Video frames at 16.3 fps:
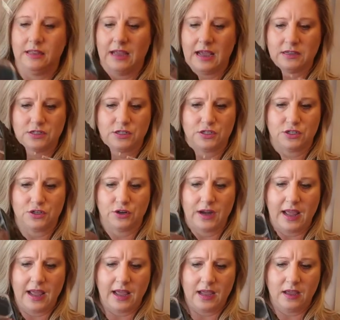
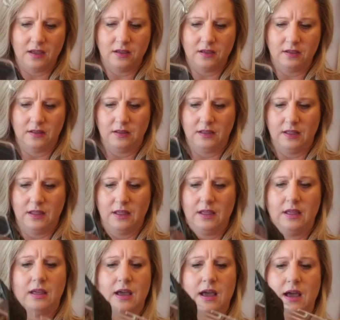yesterday
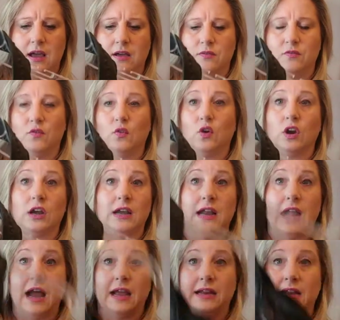uh, for
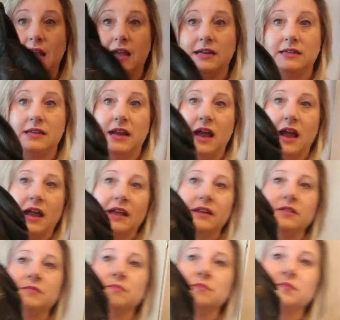nine ninety-nine.
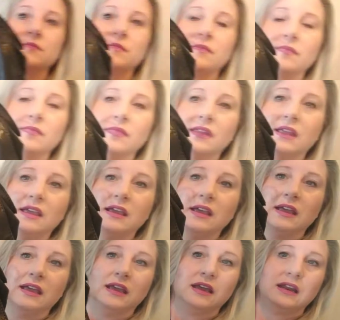
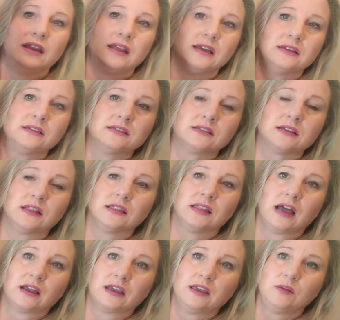It is a
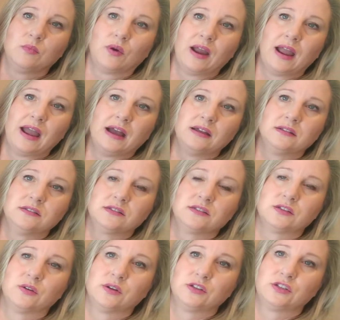Lucky brand,
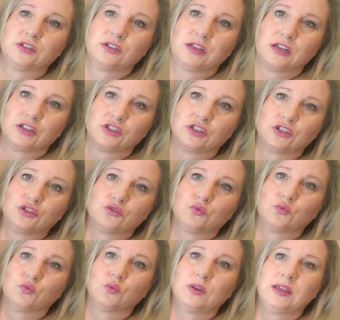so it's
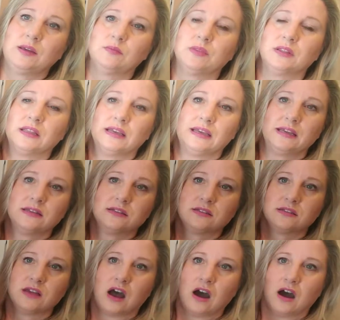extremely
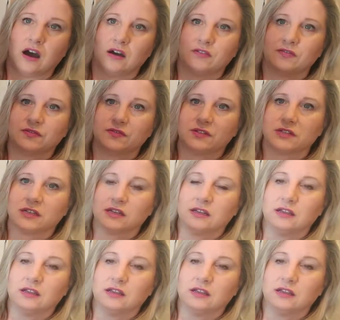soft.